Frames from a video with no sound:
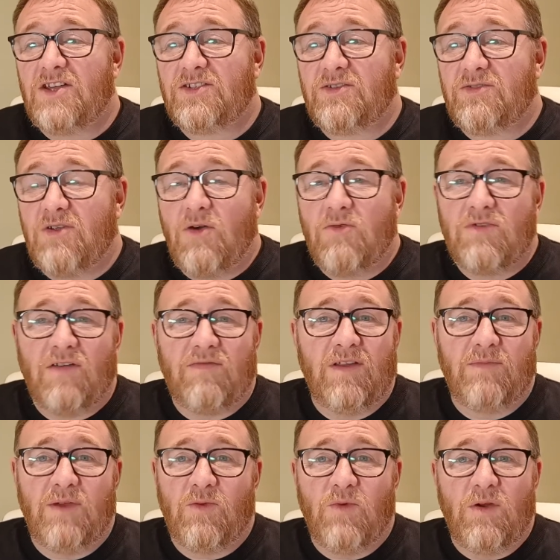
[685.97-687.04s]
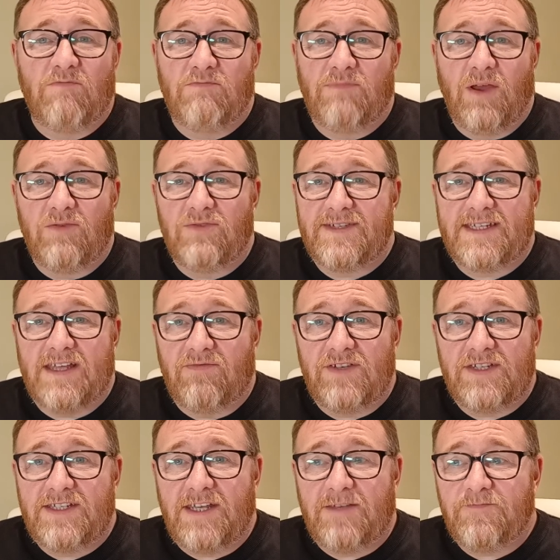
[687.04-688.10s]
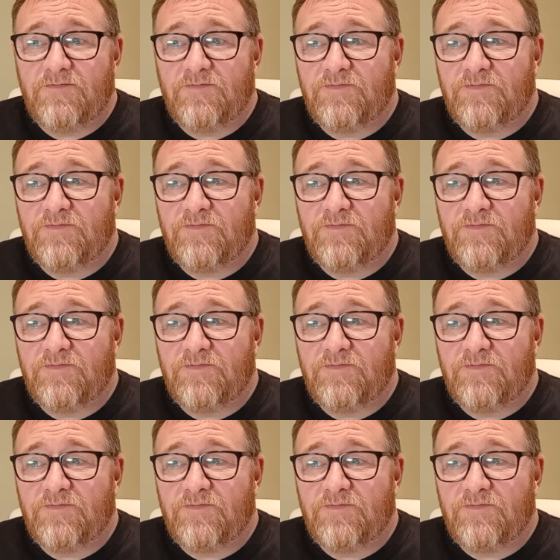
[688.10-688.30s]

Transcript: So they're all roughly about one pound seventy,